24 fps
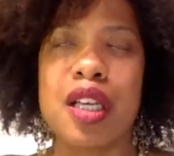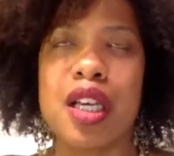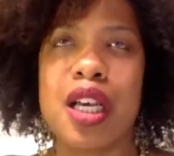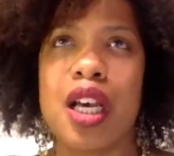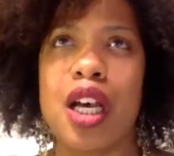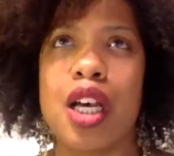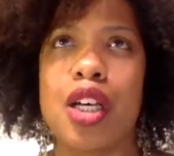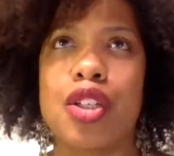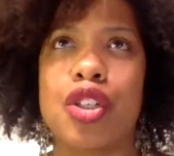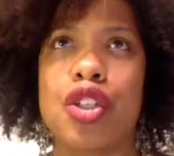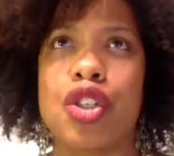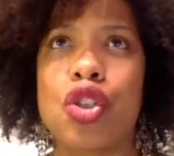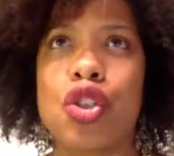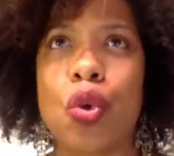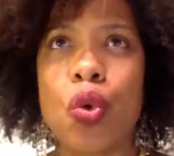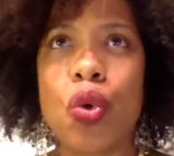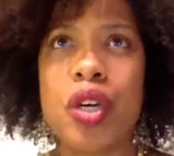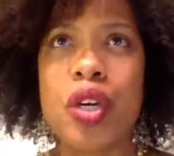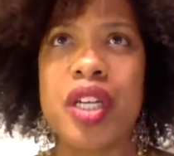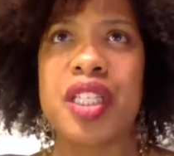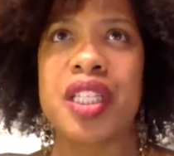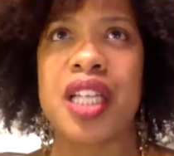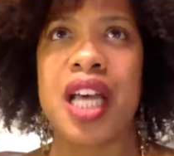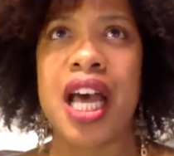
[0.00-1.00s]
a
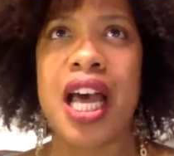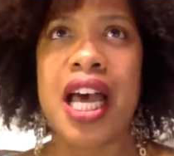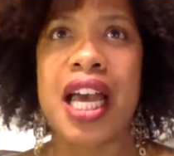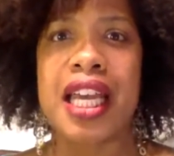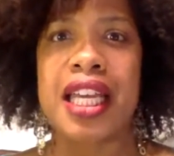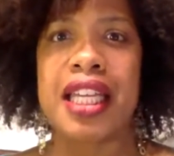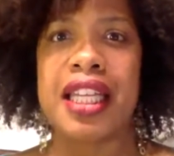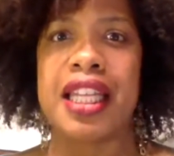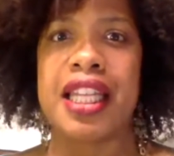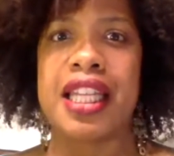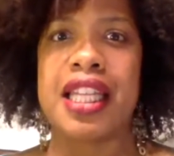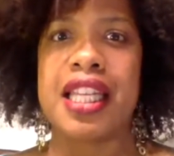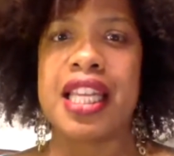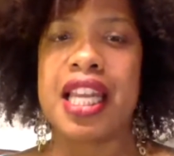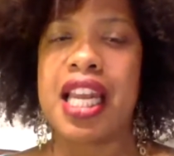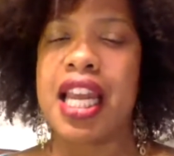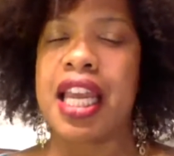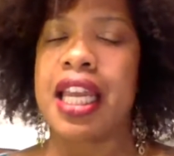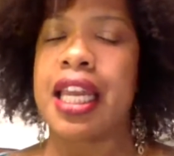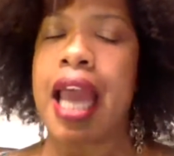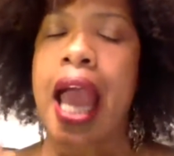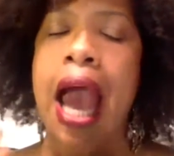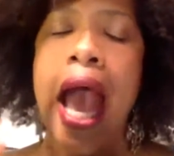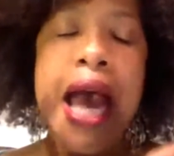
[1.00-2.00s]
storyline.
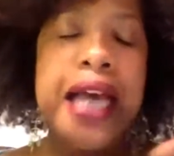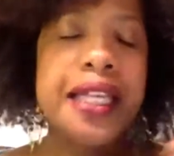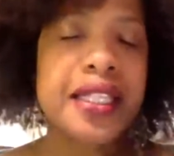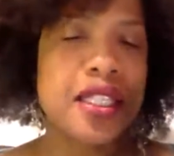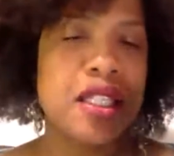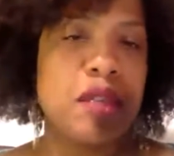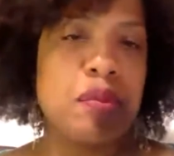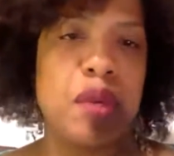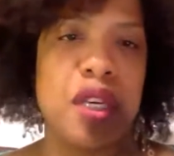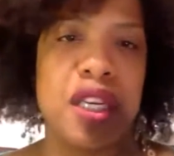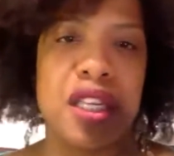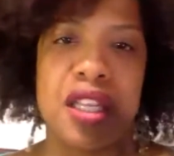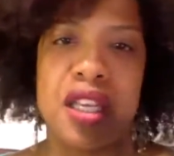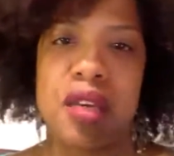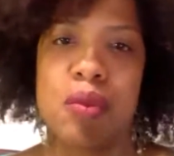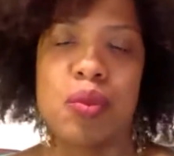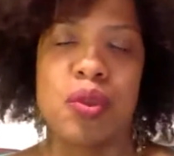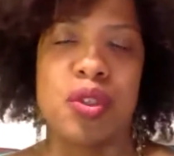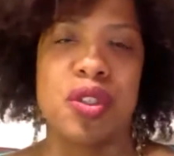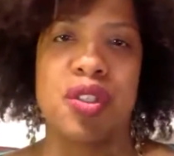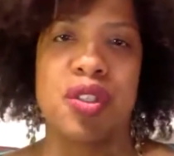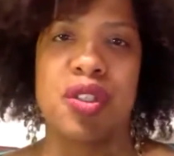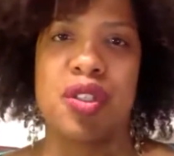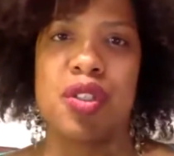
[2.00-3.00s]
It has to be that
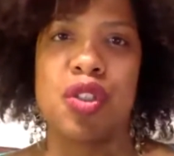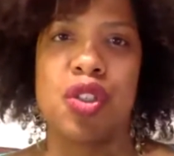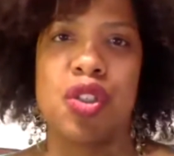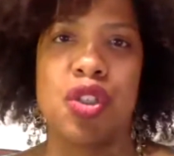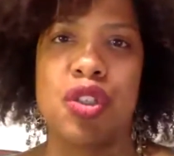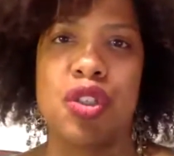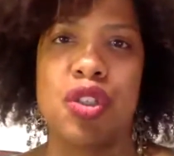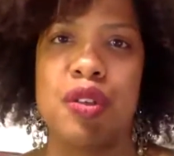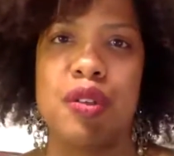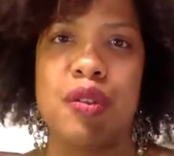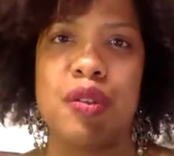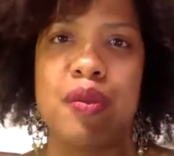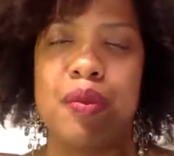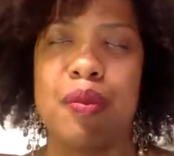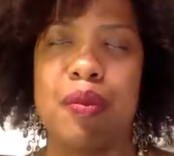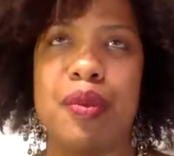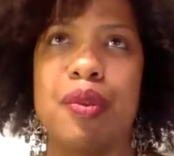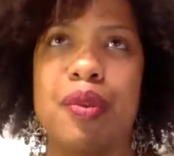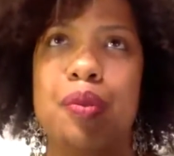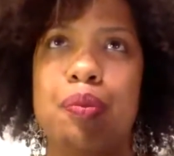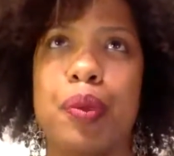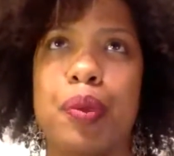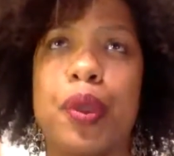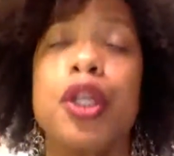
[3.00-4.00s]
was
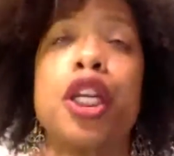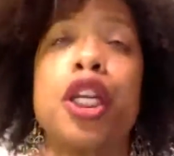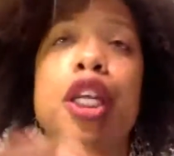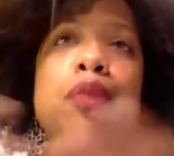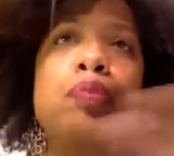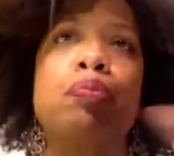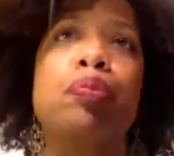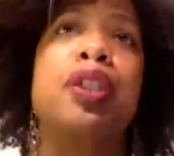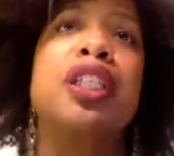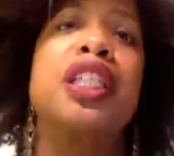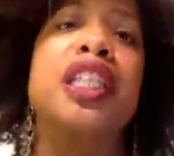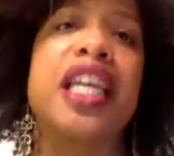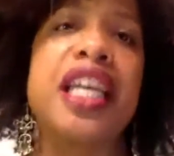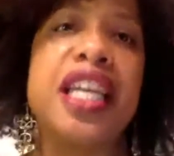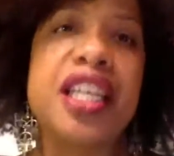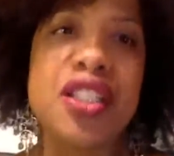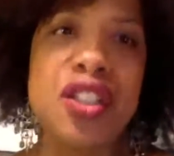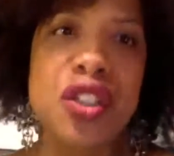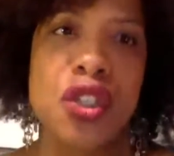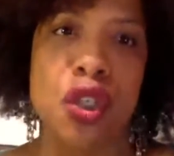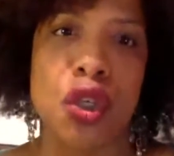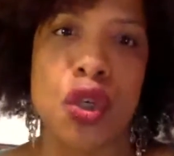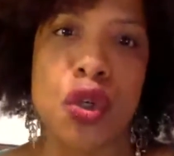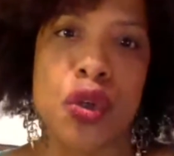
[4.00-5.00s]
put in place
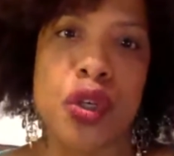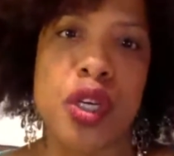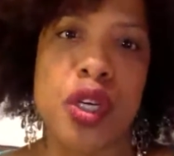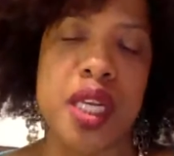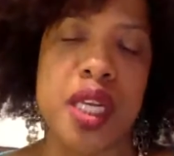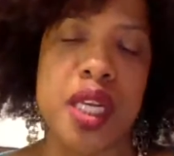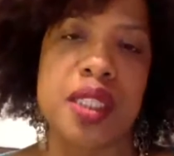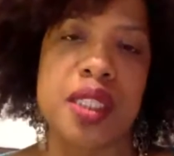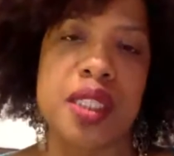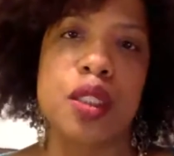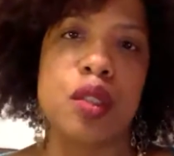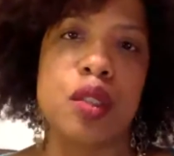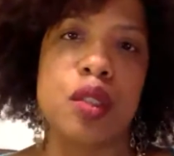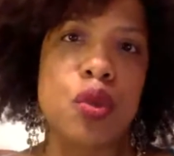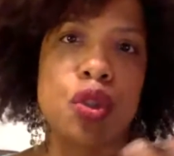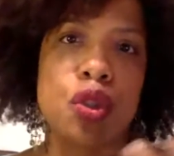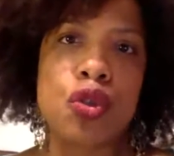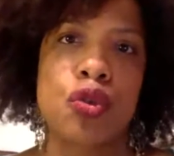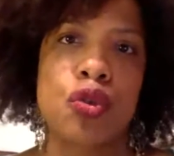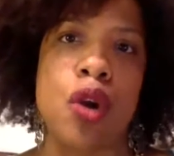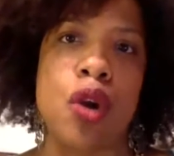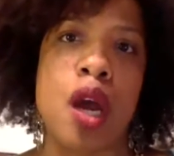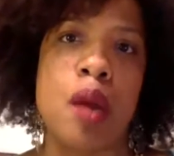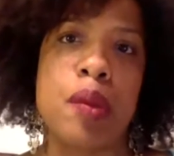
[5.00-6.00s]
to create a little more
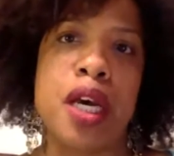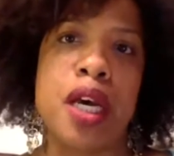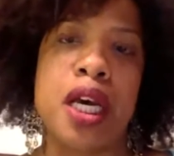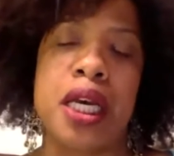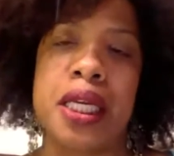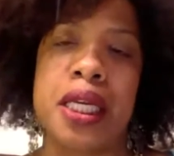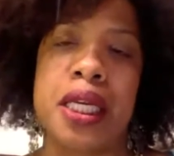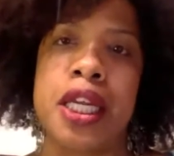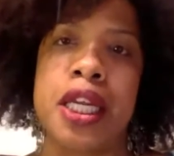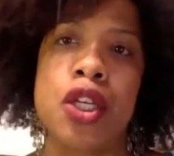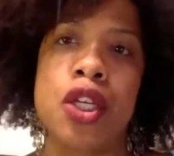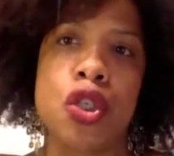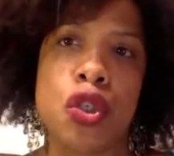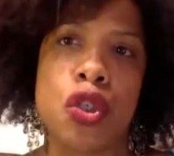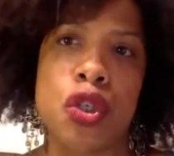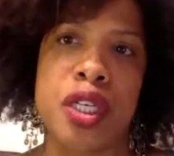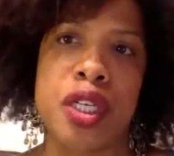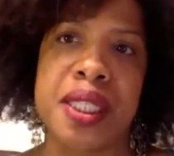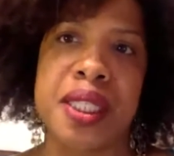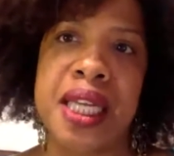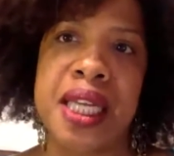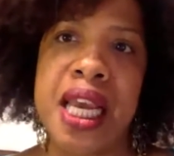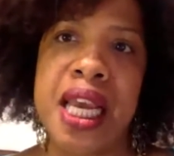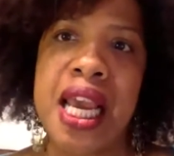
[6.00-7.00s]
drama and
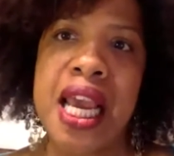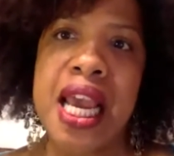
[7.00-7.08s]
interest.